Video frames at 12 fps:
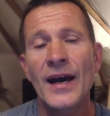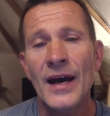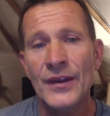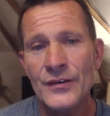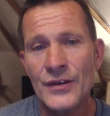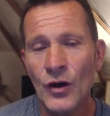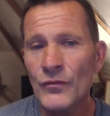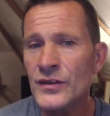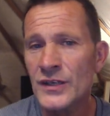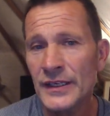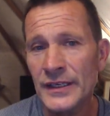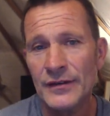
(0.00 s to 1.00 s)
And
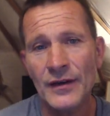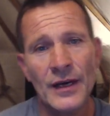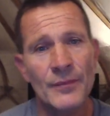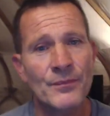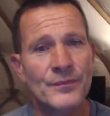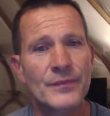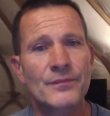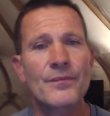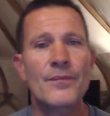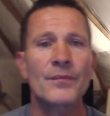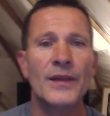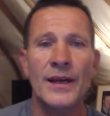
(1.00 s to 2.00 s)
obviously,
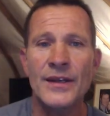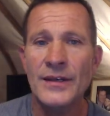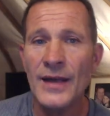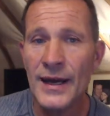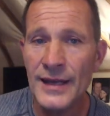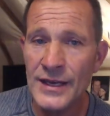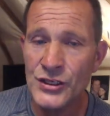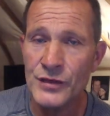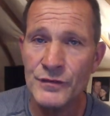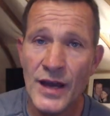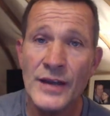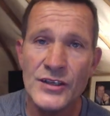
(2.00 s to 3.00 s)
unless
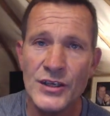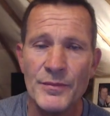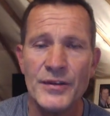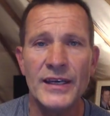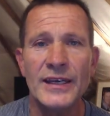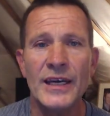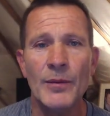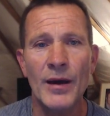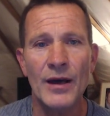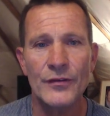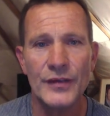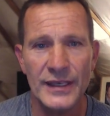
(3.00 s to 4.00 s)
you've done some thinking
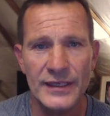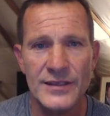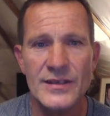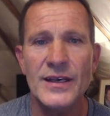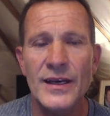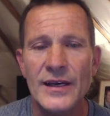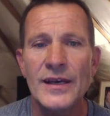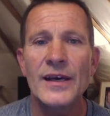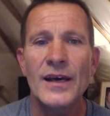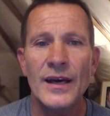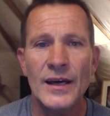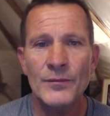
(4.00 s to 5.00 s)
about things,
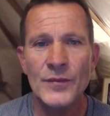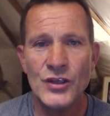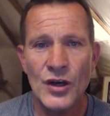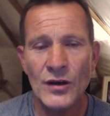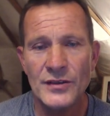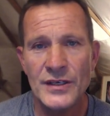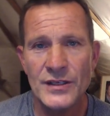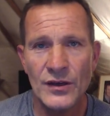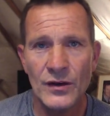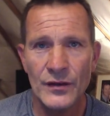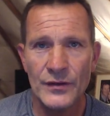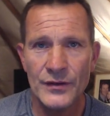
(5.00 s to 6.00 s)
the chances
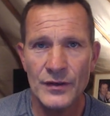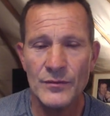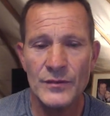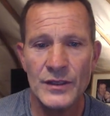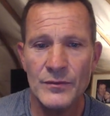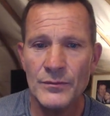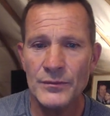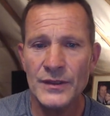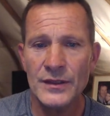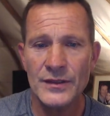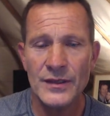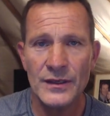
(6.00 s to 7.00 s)
are
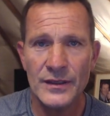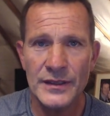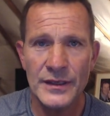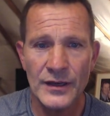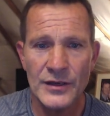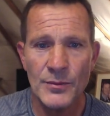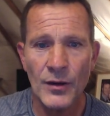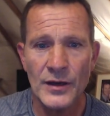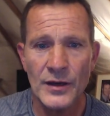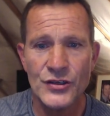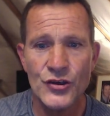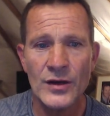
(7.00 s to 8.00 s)
that you might
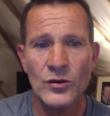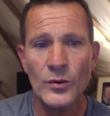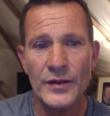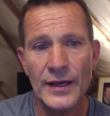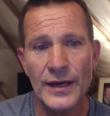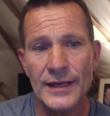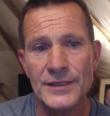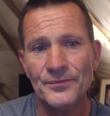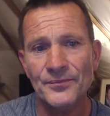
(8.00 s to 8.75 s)
struggle with that.